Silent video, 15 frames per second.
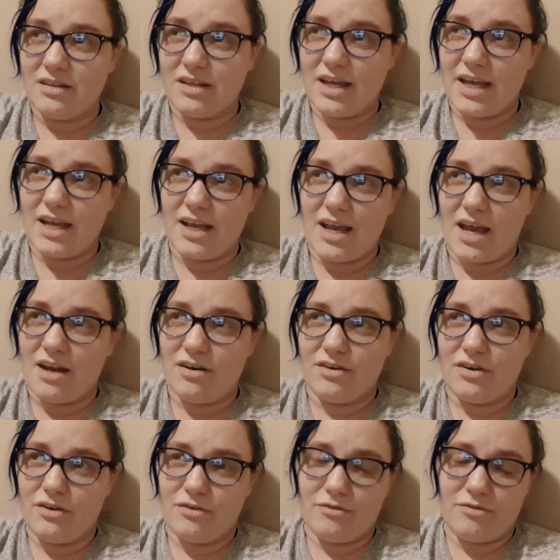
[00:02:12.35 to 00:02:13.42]
I don't
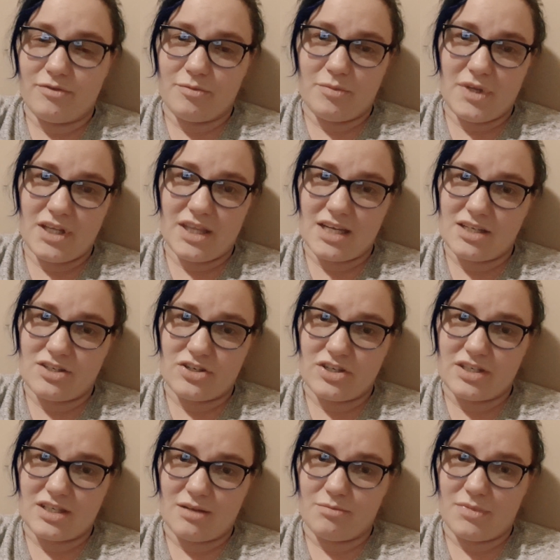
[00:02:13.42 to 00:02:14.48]
know, for me that's
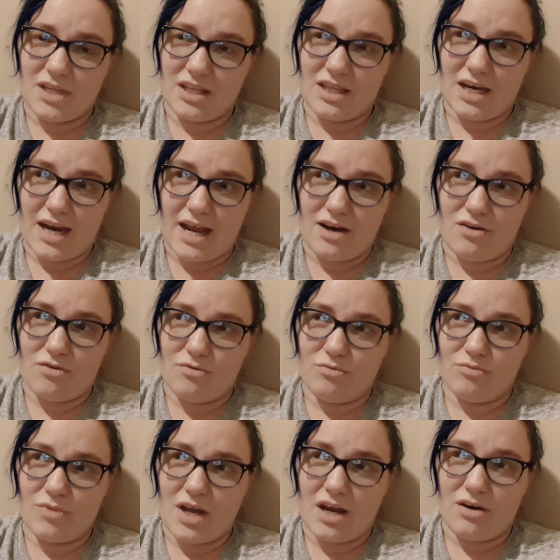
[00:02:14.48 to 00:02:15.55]
just something that I
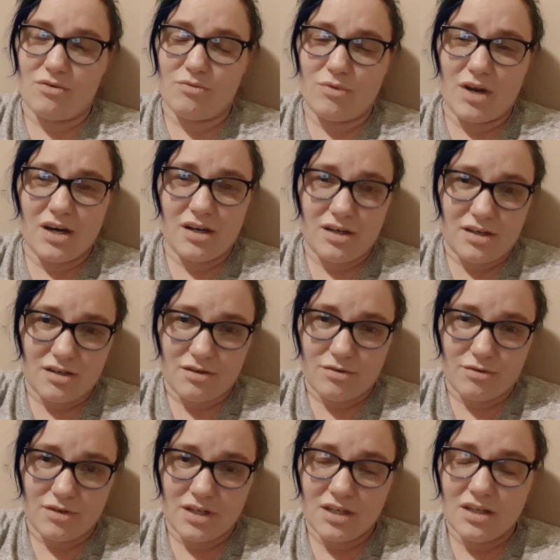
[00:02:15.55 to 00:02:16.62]
don't want to
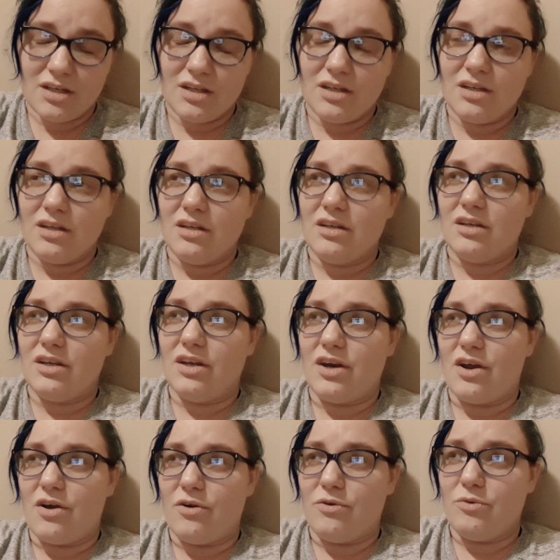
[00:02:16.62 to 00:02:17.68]
do,
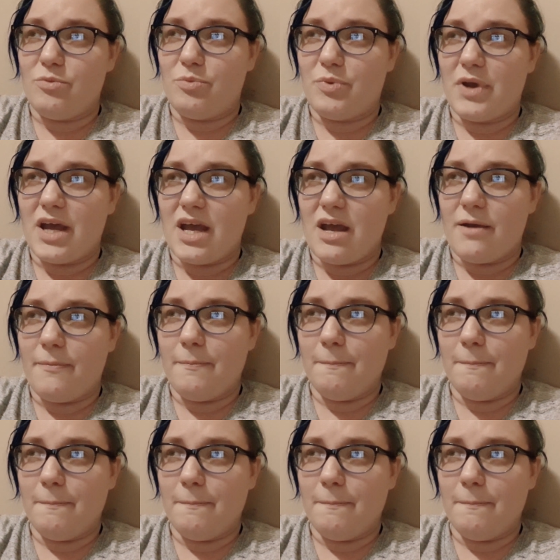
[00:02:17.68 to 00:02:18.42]
but